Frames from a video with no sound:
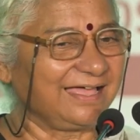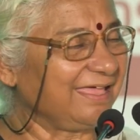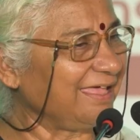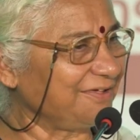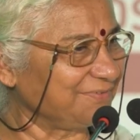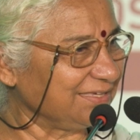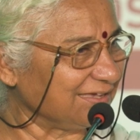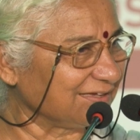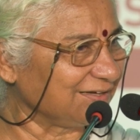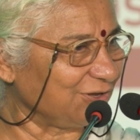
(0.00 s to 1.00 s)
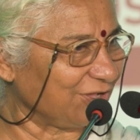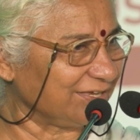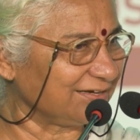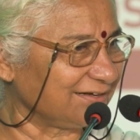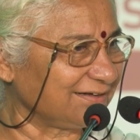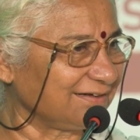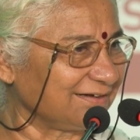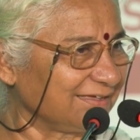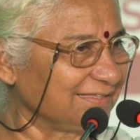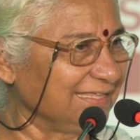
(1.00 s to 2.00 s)
I have a young lawyer,
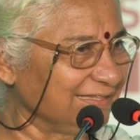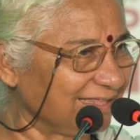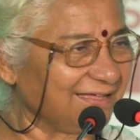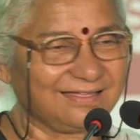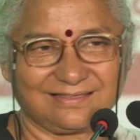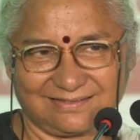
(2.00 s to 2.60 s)
Adhina,